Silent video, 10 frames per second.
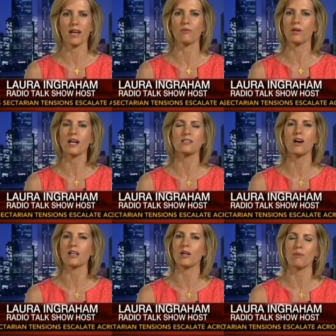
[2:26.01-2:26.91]
Again, we're not
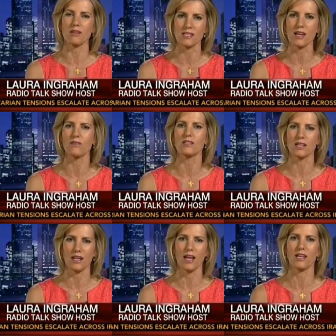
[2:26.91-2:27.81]
talking about
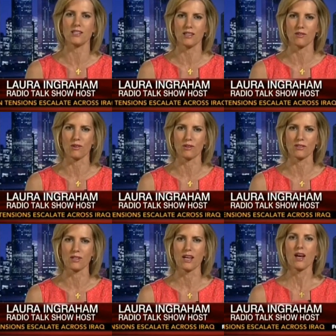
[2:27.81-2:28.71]
17 to
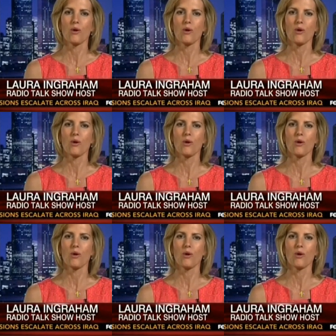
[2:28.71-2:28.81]
18-year-olds.